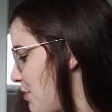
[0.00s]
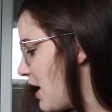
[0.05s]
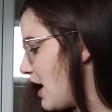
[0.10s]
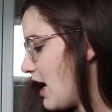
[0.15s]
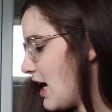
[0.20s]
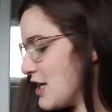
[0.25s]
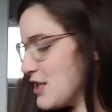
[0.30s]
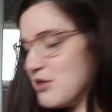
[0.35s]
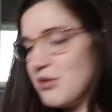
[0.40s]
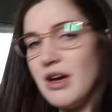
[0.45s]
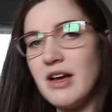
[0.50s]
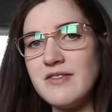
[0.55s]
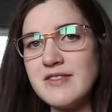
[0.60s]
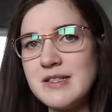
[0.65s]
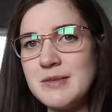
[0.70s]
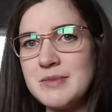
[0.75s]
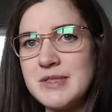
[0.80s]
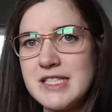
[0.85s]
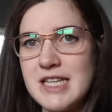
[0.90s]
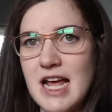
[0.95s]
But I do have
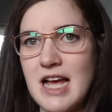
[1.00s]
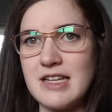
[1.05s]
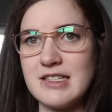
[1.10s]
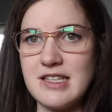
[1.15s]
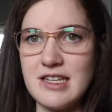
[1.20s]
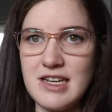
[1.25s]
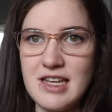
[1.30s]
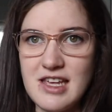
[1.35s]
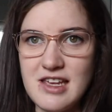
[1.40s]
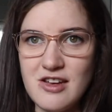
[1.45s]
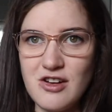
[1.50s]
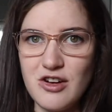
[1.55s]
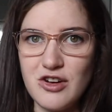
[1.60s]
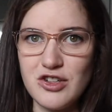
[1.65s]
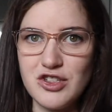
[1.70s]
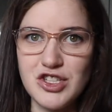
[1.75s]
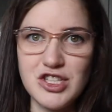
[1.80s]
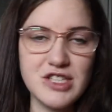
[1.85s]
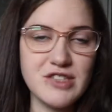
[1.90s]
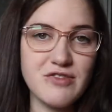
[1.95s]
some snacks in
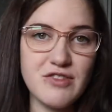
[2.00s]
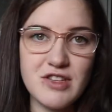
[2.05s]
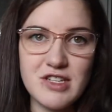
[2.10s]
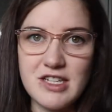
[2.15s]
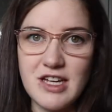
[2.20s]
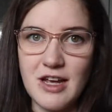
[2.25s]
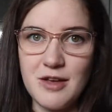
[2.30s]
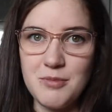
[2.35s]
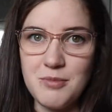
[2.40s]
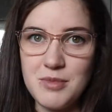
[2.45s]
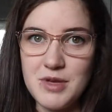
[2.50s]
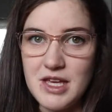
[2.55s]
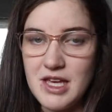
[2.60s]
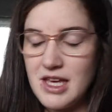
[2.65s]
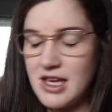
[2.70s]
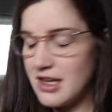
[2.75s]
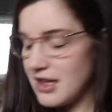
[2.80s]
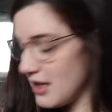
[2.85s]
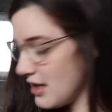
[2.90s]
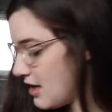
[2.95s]
here just for the time
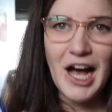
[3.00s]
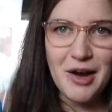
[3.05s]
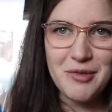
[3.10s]
being.